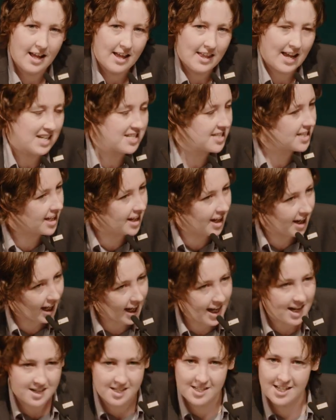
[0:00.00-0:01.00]
that's the
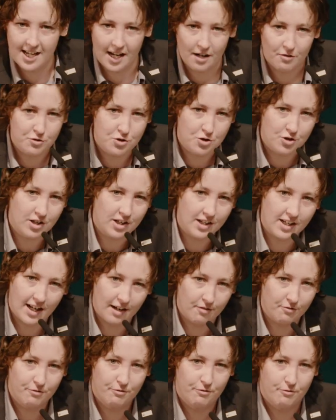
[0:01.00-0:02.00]
greatest gift you can
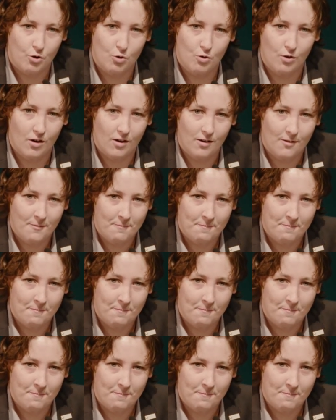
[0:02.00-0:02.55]
give folk,